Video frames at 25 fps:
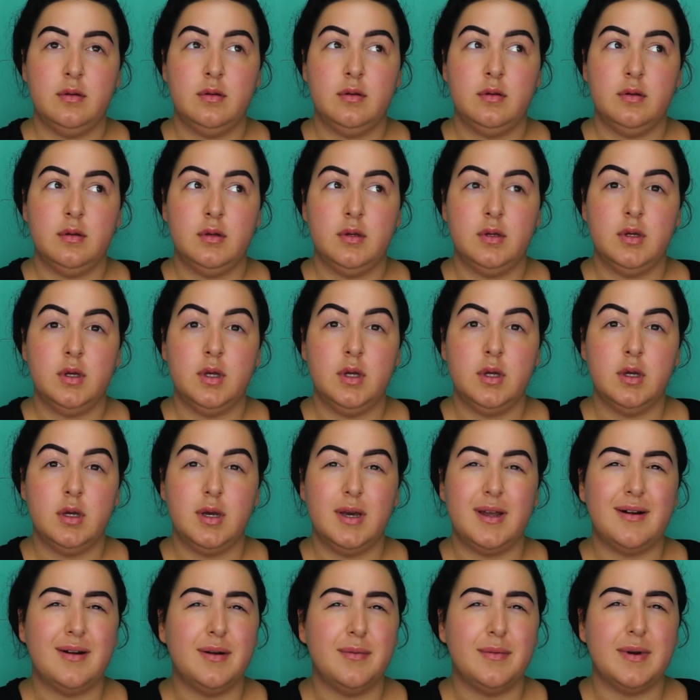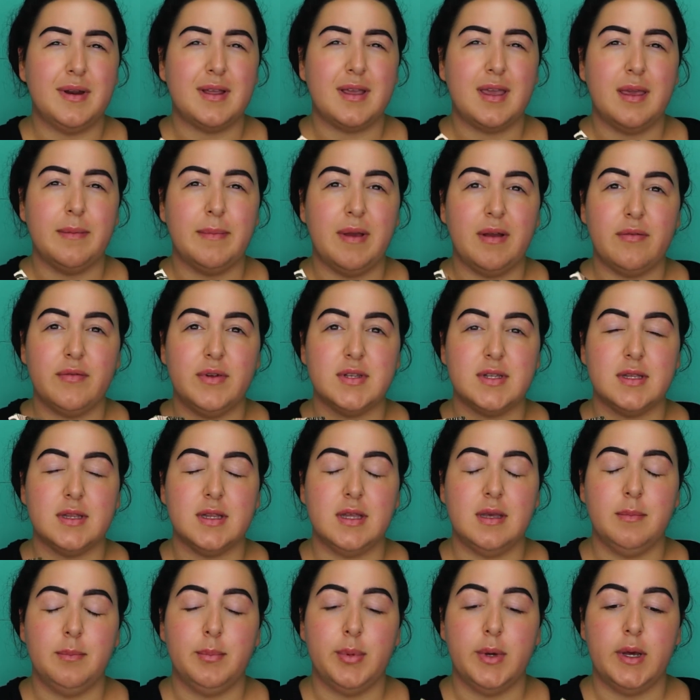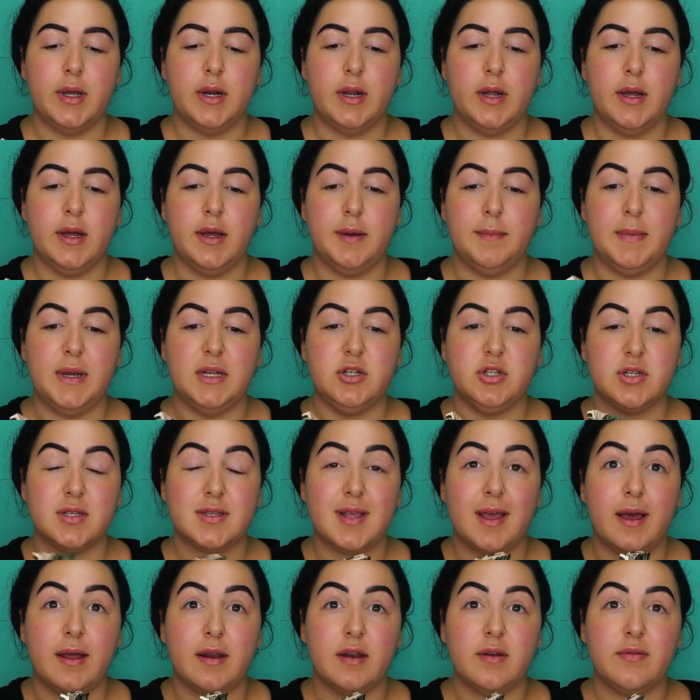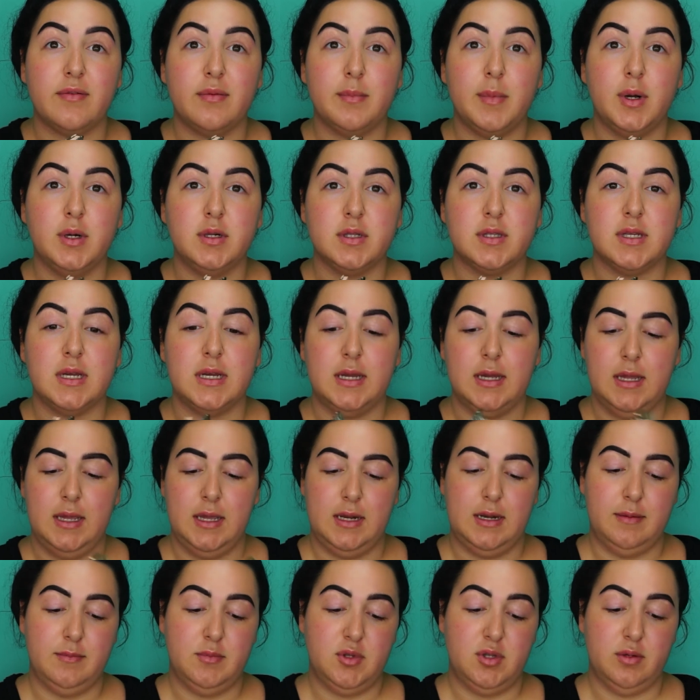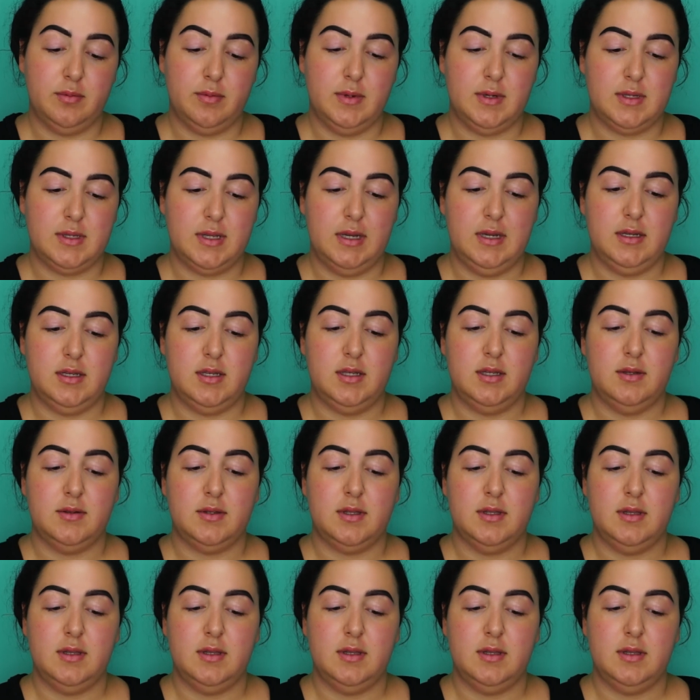I don't know when it came out recently, but I just got it from Ulta and I'm super excited to use